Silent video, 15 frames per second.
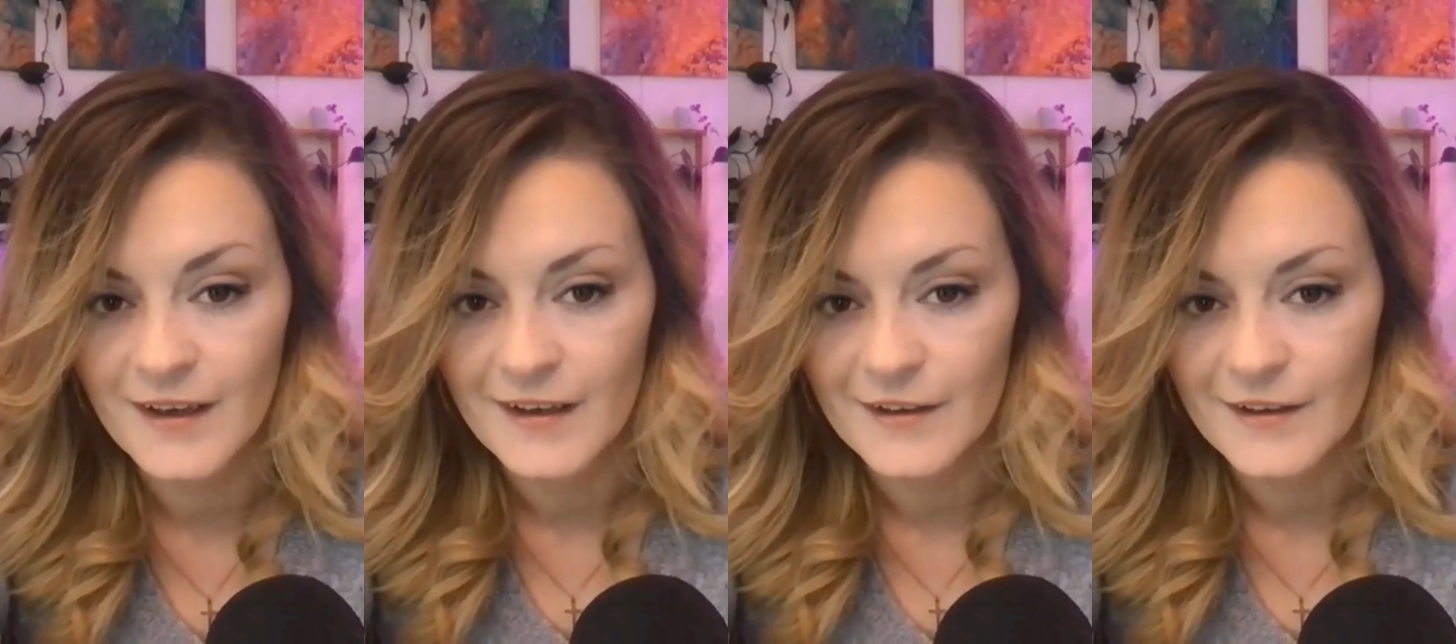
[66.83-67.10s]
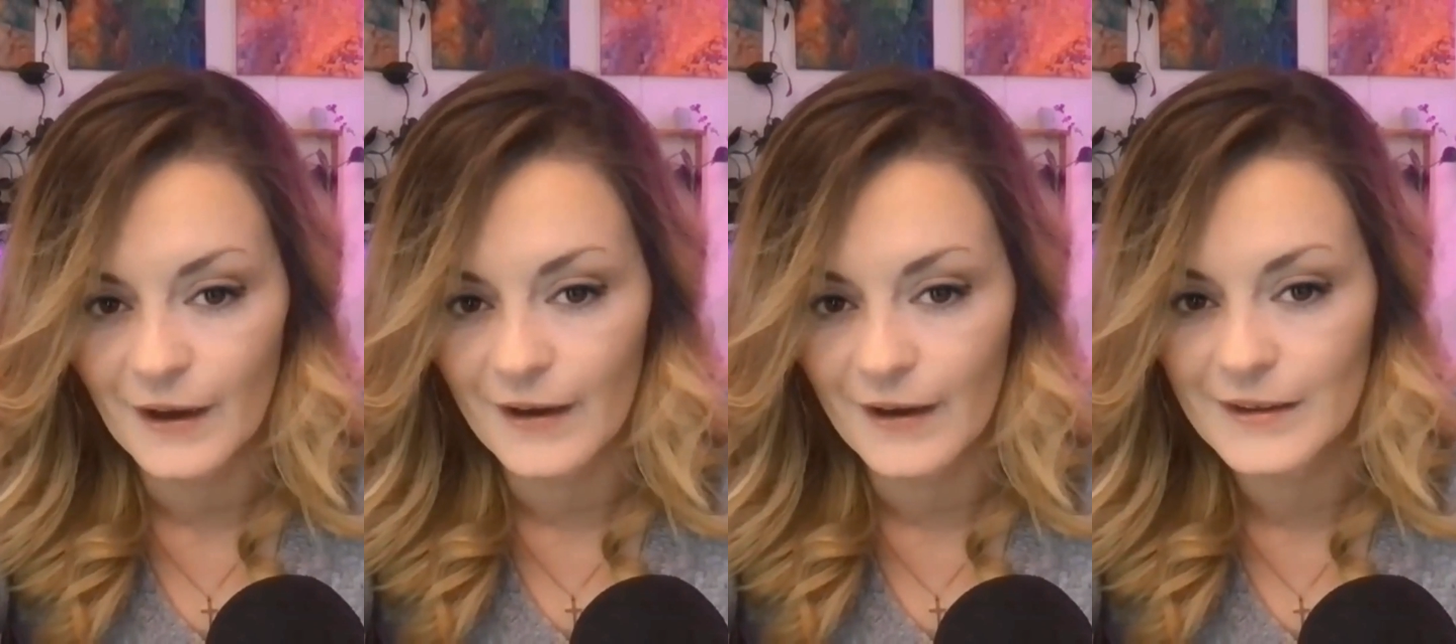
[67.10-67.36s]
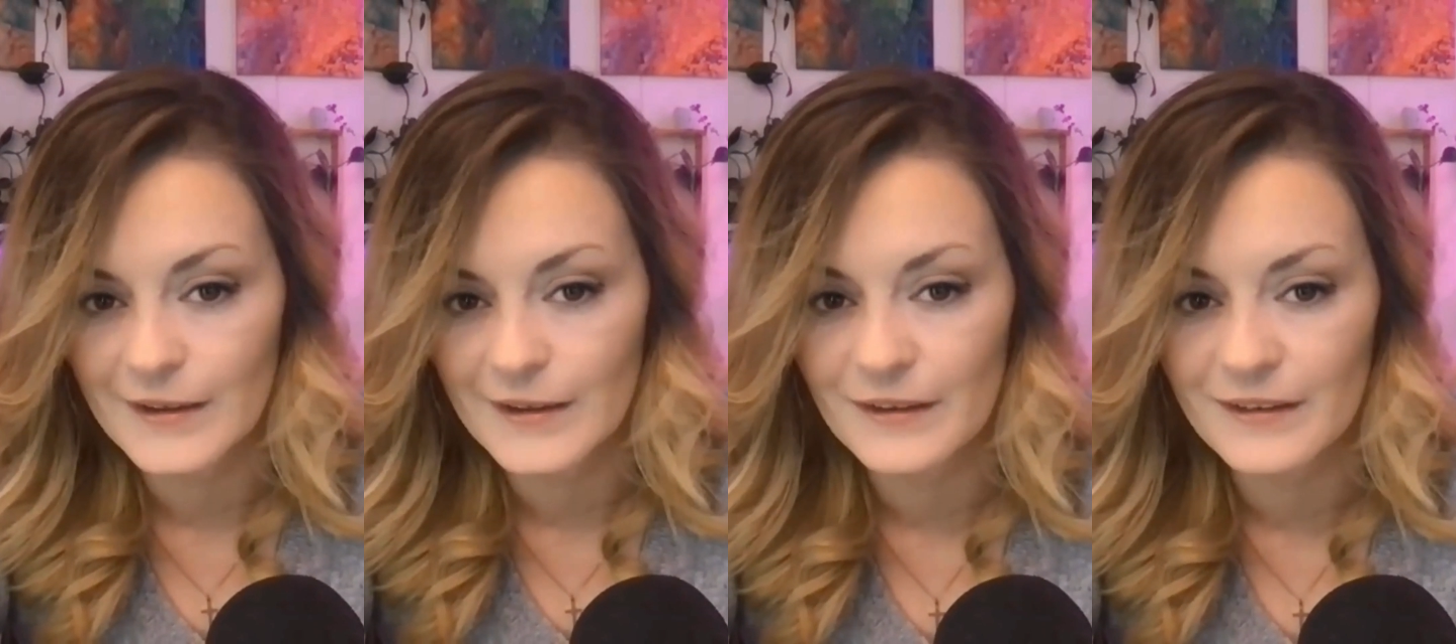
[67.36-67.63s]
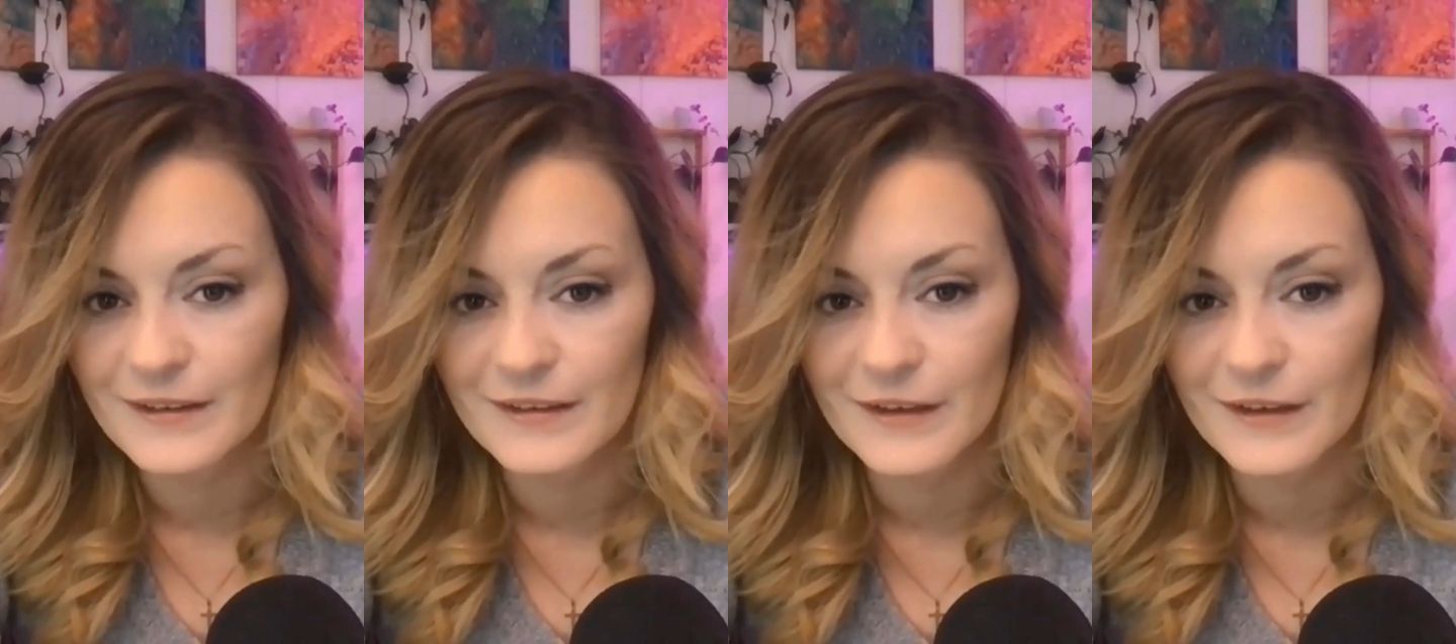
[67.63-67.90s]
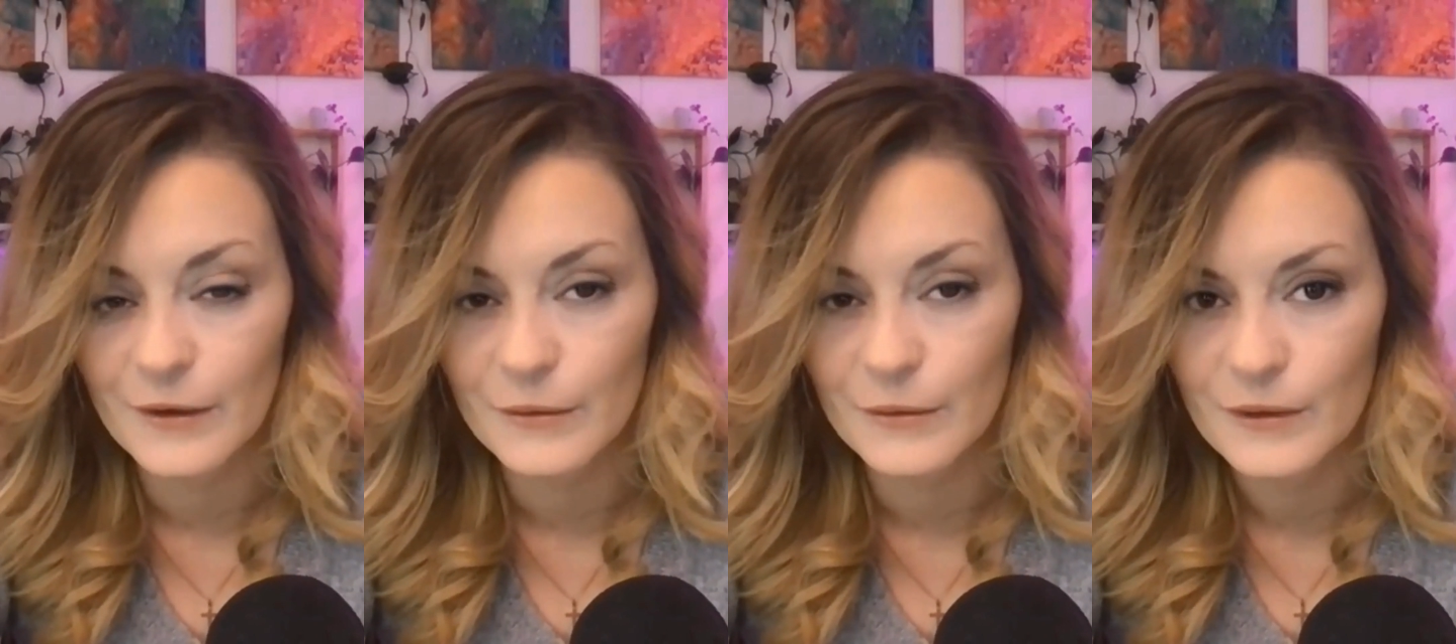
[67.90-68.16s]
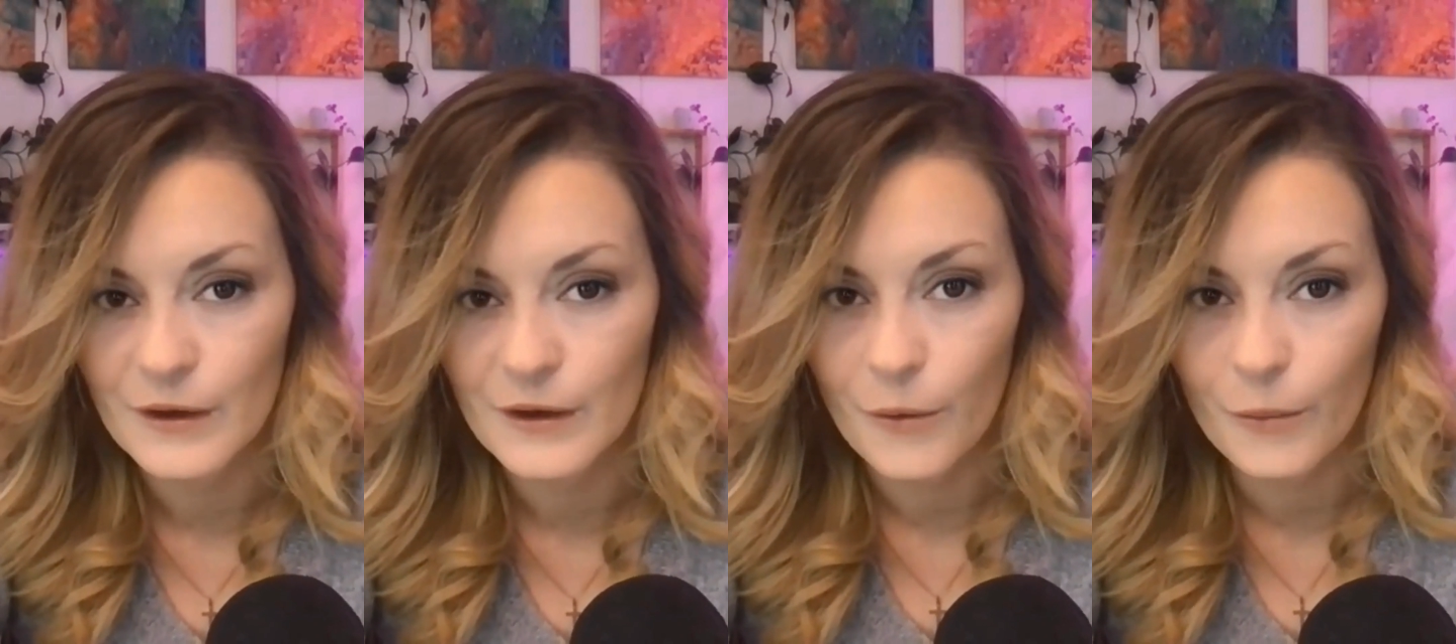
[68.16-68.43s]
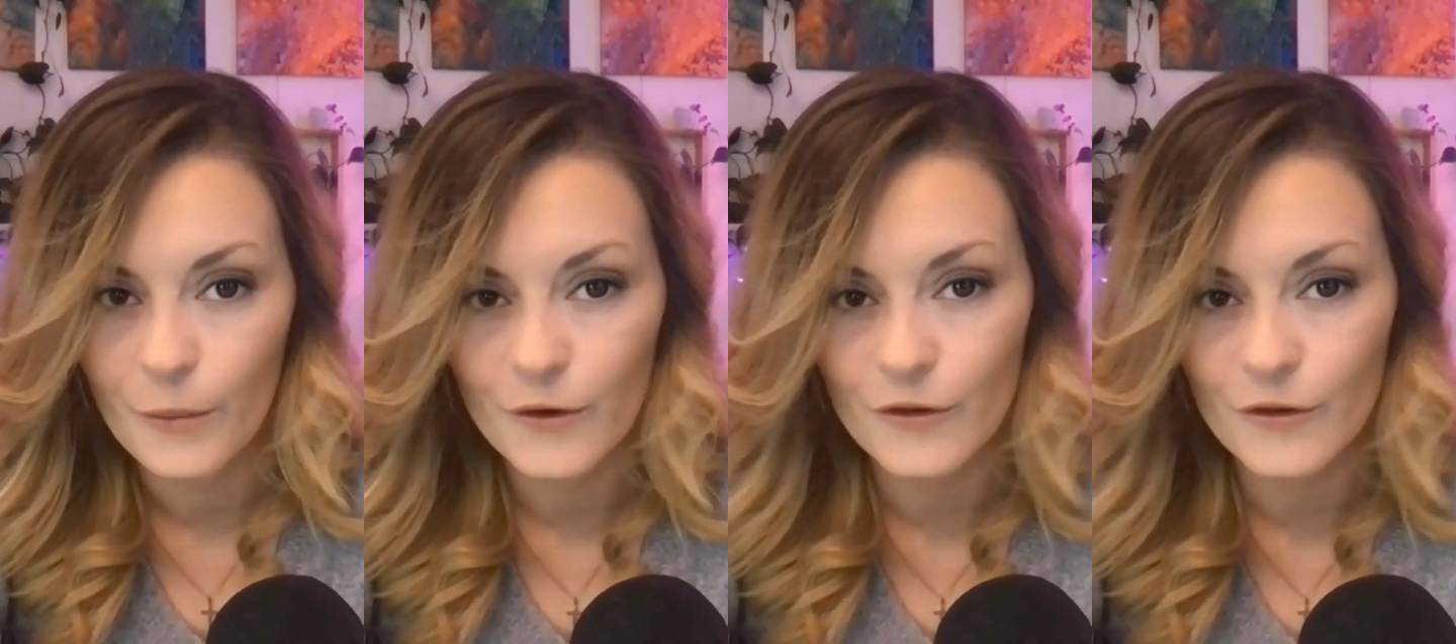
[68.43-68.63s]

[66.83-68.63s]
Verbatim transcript: So how deep does this go? We're